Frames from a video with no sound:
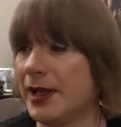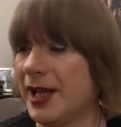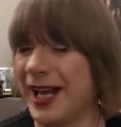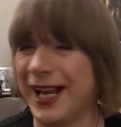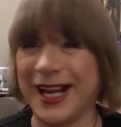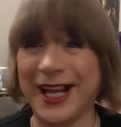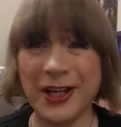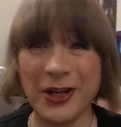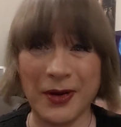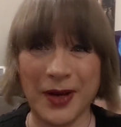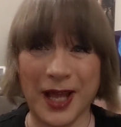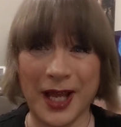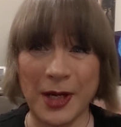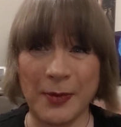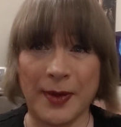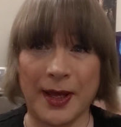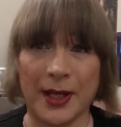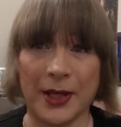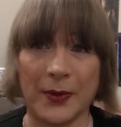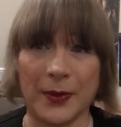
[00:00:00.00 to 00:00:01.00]
And I don't like
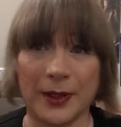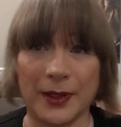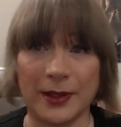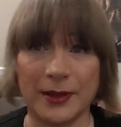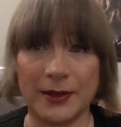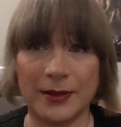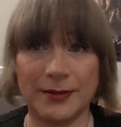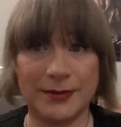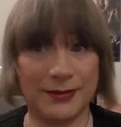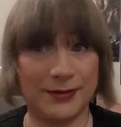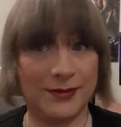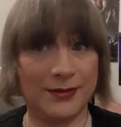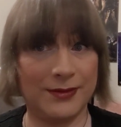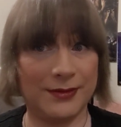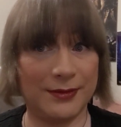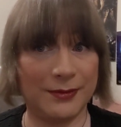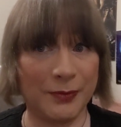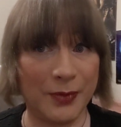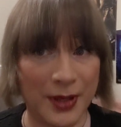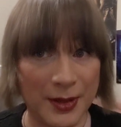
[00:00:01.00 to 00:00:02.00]
the Penguin,
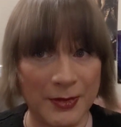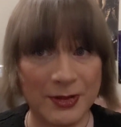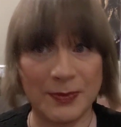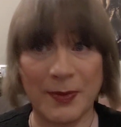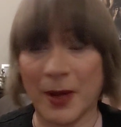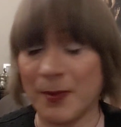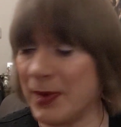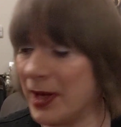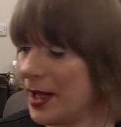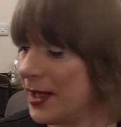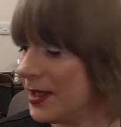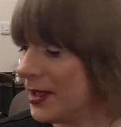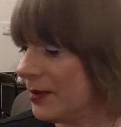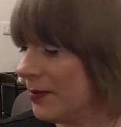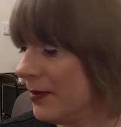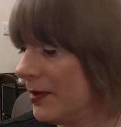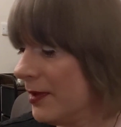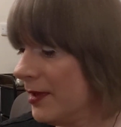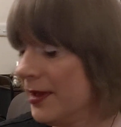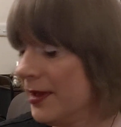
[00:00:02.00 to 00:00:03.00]
but he just made me like him.